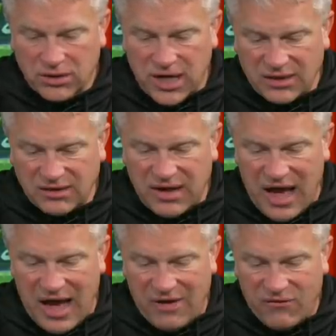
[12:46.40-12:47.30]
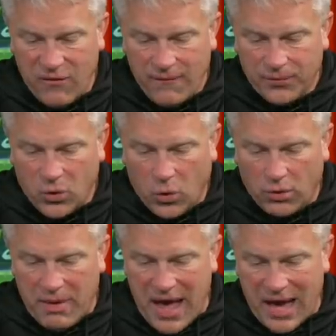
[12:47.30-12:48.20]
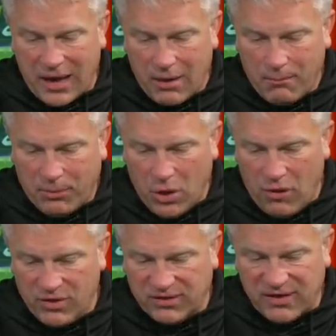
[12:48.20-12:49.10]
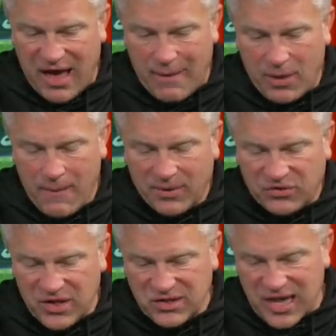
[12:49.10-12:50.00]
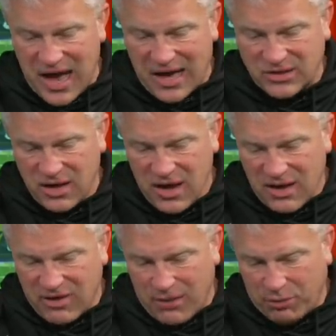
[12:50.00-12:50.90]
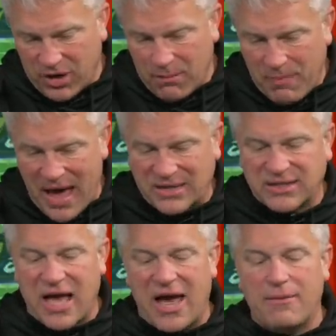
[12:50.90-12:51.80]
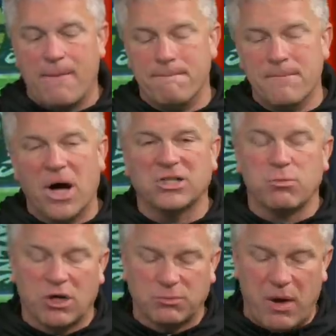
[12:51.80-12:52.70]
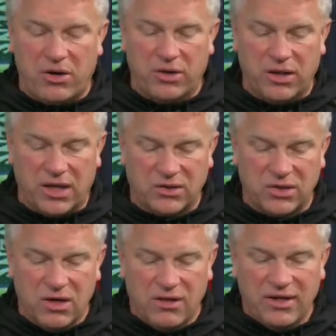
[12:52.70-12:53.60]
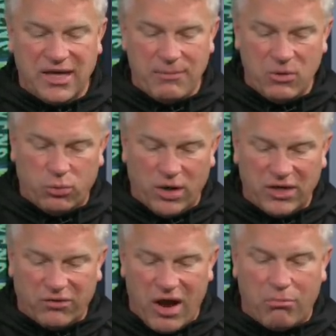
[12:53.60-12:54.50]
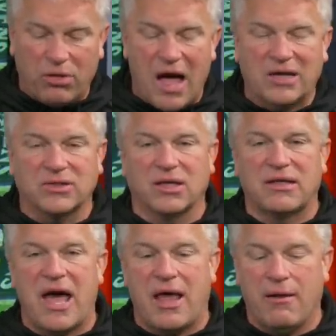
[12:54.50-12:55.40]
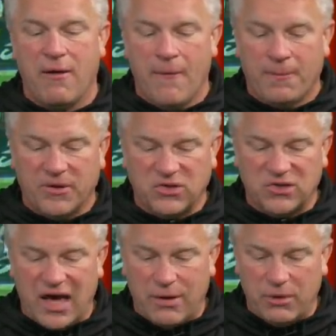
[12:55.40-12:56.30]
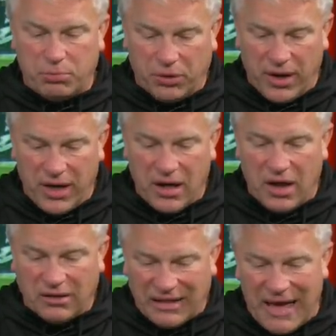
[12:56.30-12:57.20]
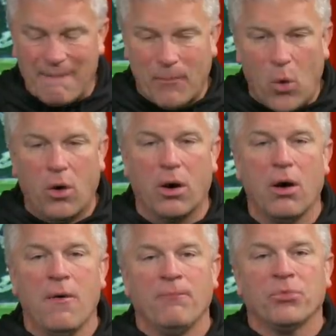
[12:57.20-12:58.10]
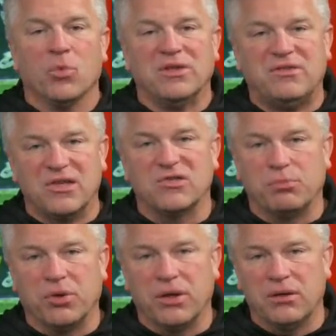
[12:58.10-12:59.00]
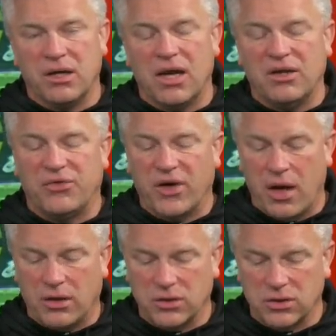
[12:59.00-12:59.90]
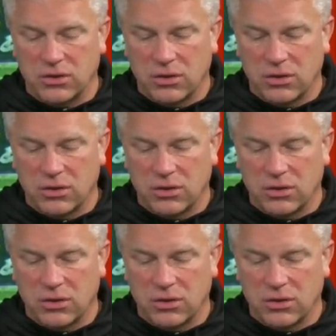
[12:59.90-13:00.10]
take the dive, quarterback, play over the top. But these guys have got to play in the backside much, much better than this. They can't be running around blocks like that. This has got to be played a lot more with discipline than anything else.